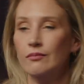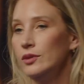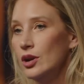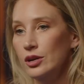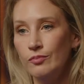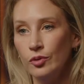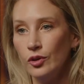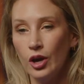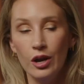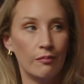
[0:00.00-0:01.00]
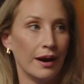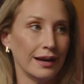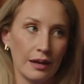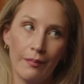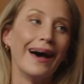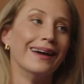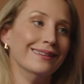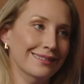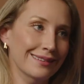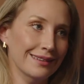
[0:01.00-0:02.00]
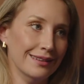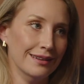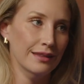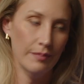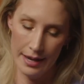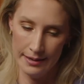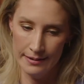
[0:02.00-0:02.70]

you know, you pull the curtain back, they're bad. They're bad.